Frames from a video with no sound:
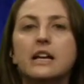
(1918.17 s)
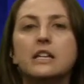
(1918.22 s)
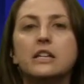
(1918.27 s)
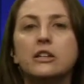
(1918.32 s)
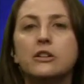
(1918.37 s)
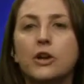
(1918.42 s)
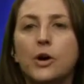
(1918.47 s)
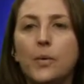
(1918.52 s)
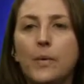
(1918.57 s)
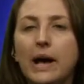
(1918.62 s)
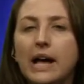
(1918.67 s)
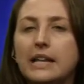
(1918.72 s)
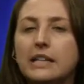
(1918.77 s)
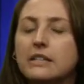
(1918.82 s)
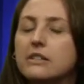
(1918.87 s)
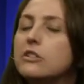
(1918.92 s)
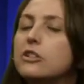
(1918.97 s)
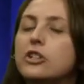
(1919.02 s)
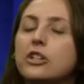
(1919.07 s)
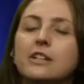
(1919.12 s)
you know what,
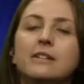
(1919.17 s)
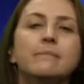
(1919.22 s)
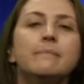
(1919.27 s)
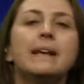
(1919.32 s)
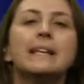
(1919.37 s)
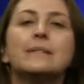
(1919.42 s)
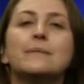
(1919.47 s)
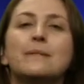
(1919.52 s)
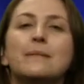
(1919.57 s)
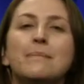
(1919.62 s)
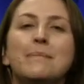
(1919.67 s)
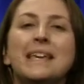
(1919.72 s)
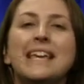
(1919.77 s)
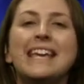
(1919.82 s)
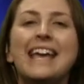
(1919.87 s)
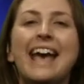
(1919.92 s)
you shouldn't mess with me.